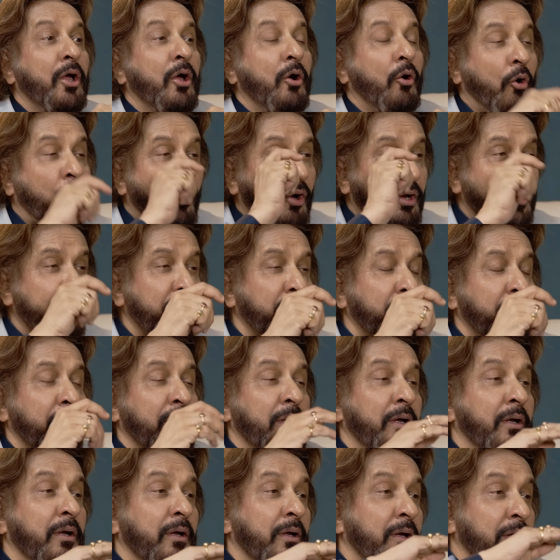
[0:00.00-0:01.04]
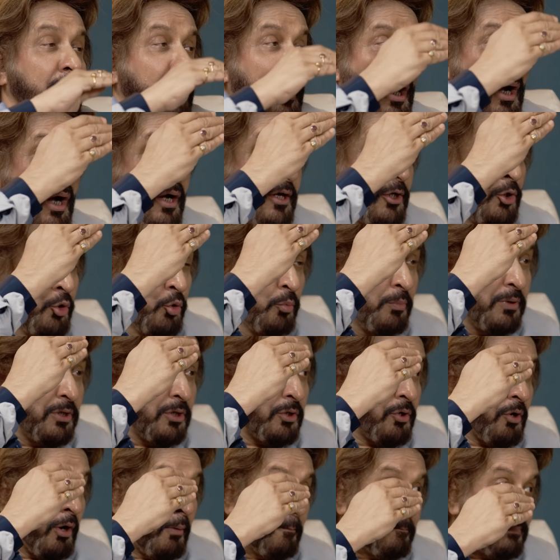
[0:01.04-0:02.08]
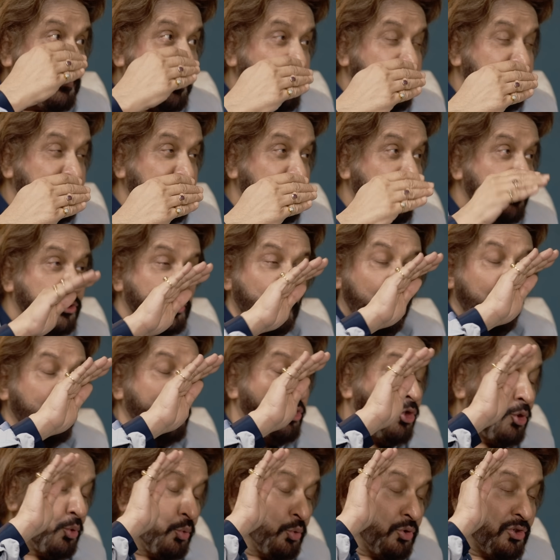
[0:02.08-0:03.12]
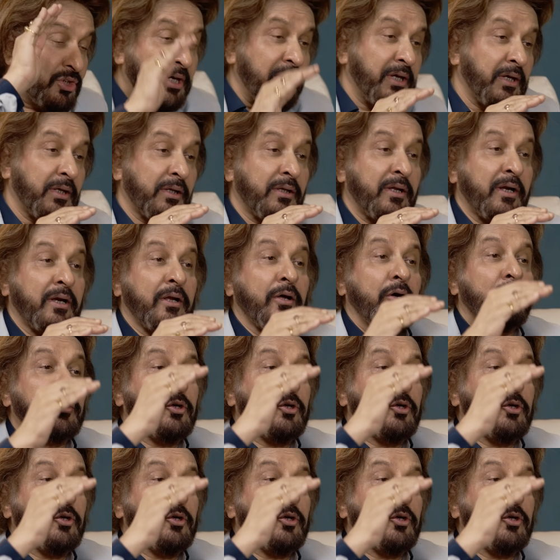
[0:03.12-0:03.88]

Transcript: on our human competencies? Don't you think that our